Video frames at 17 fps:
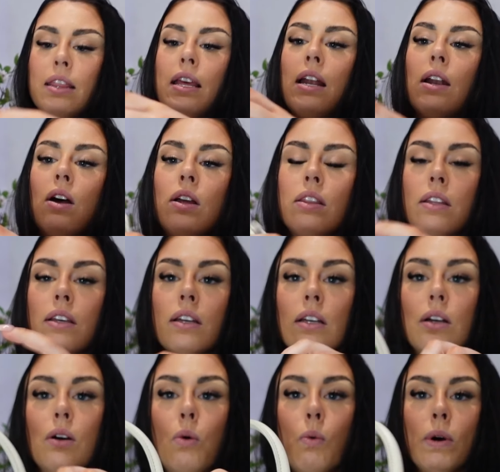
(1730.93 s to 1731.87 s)
then on
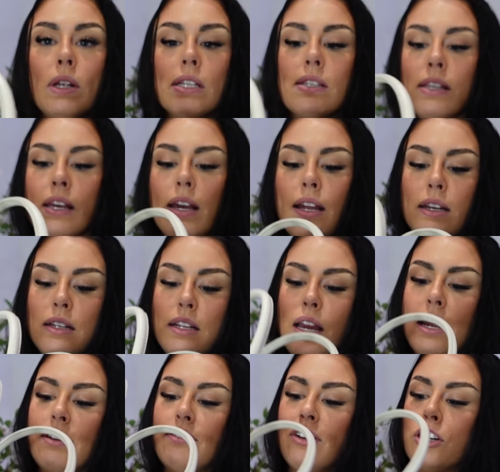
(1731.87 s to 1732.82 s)
the one side,
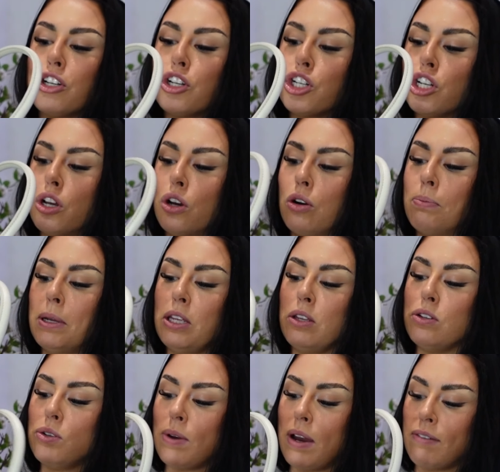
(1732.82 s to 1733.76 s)
kind of hard to show, but
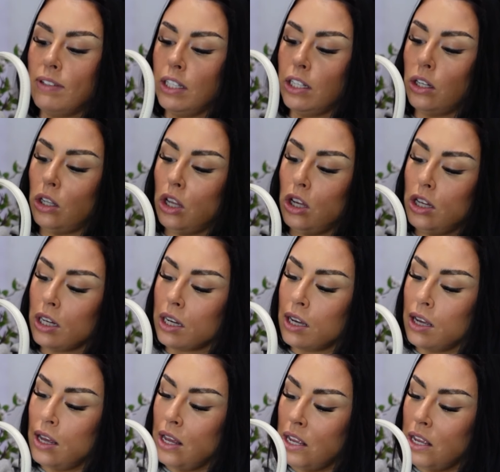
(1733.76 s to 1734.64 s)
you do have a little hook,